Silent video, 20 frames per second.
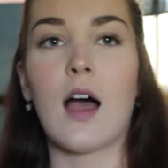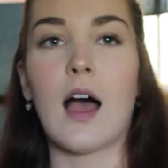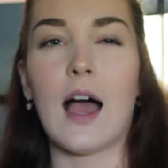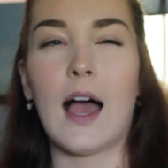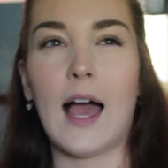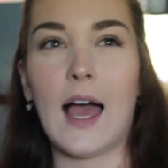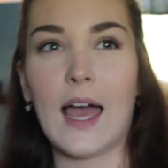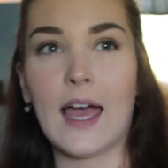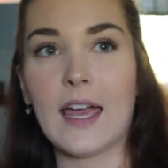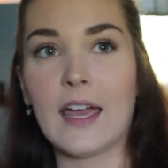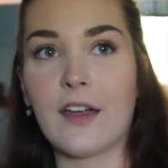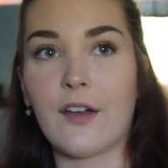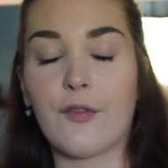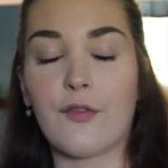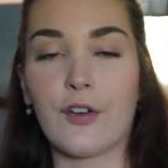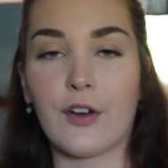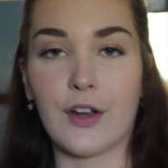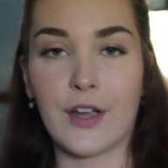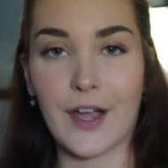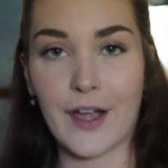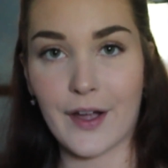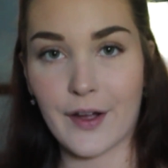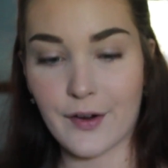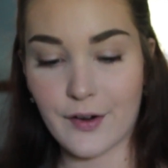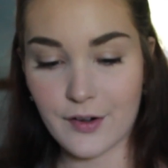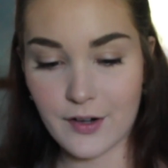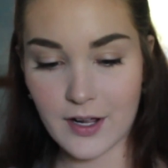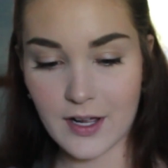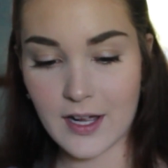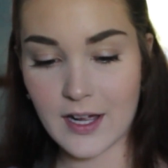I forget
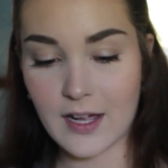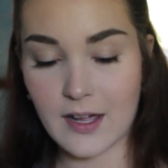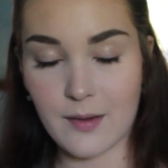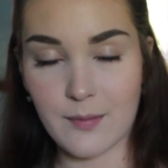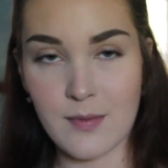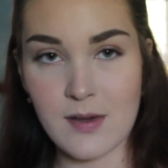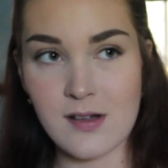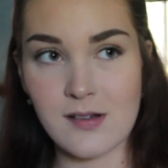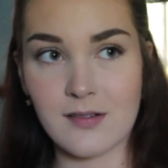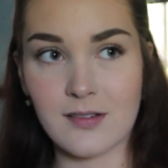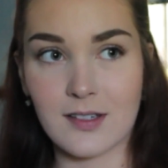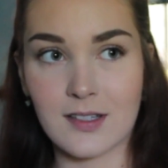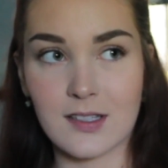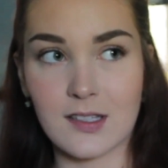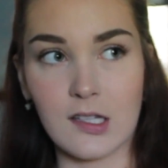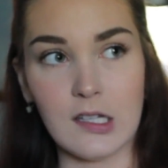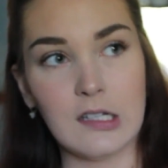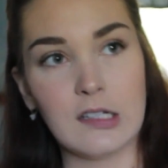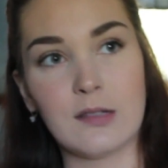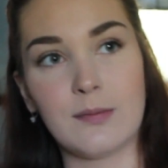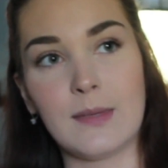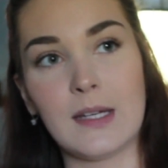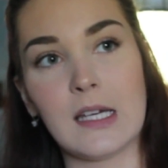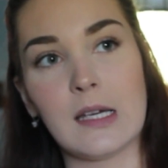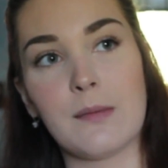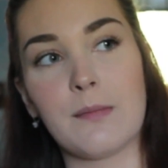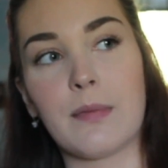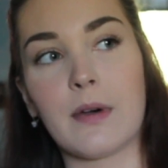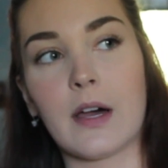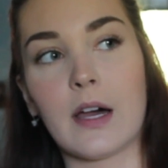her name, excuse
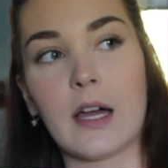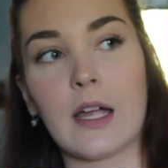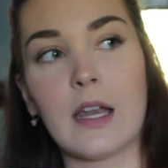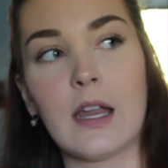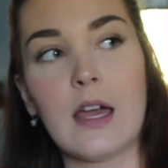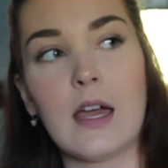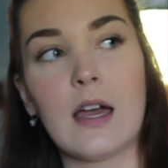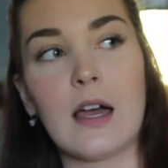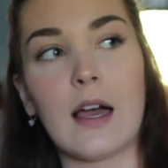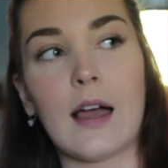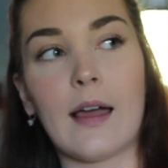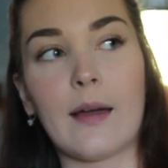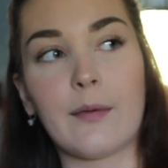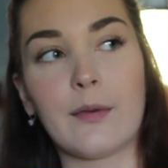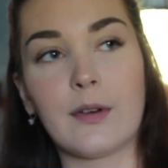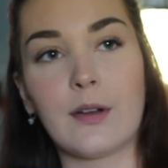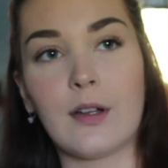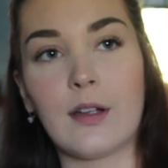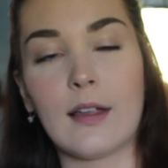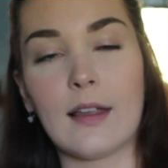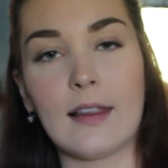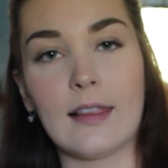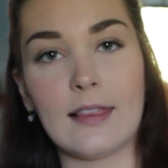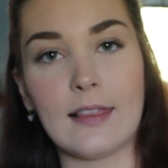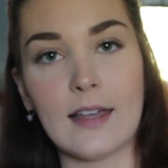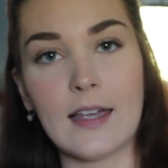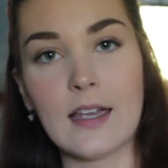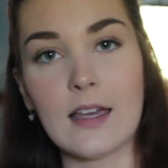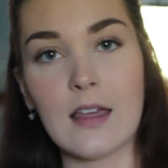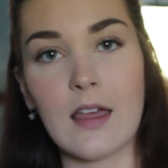me, but I will
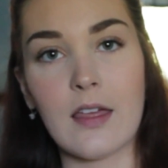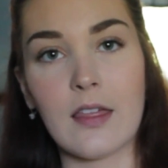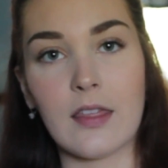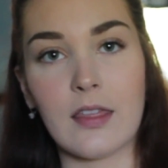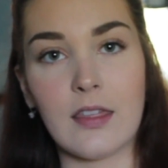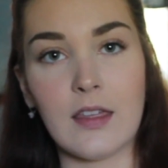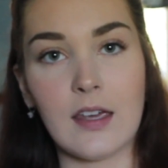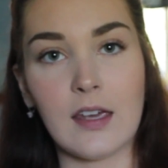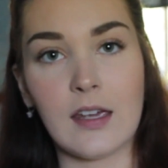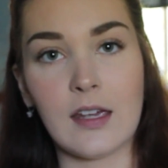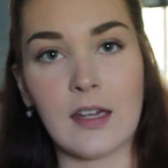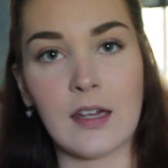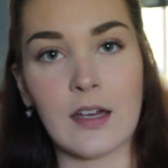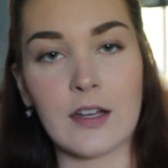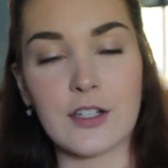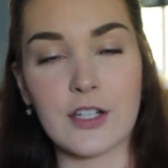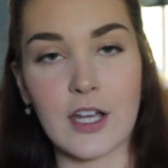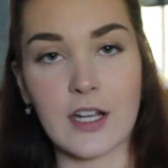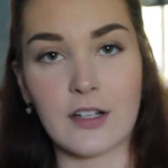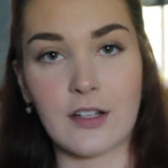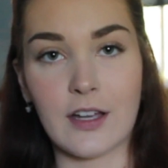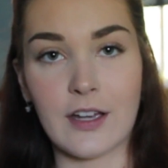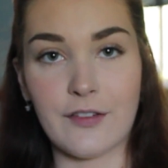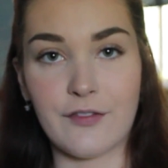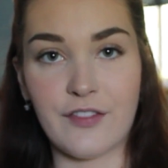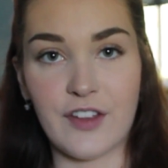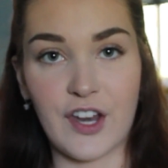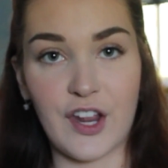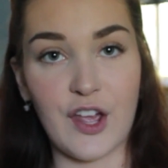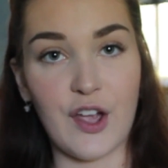link the channel
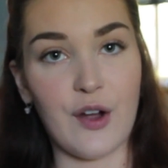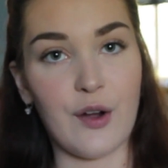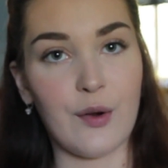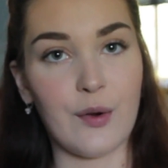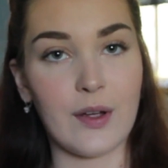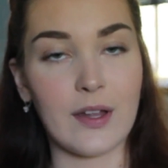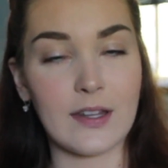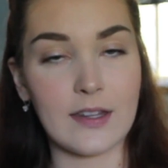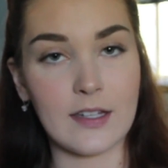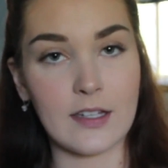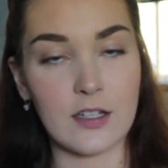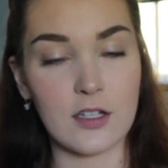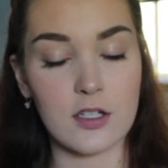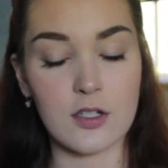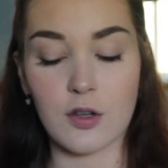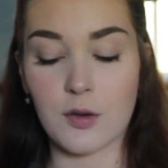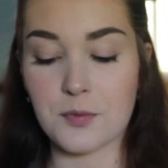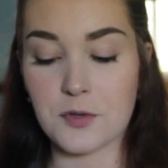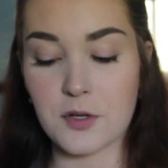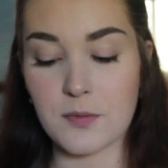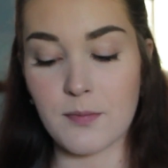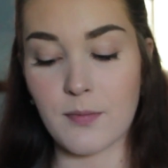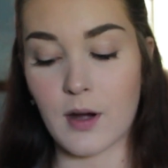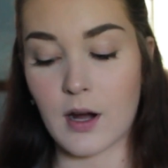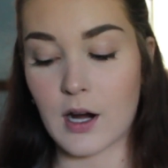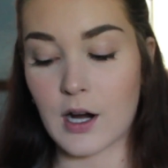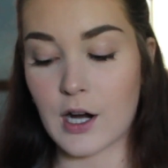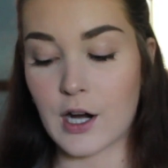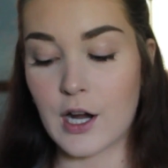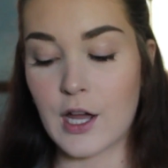and video in the description
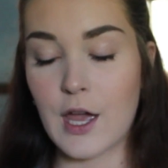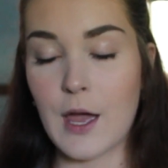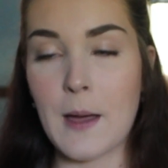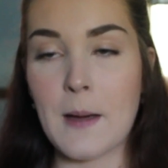bar.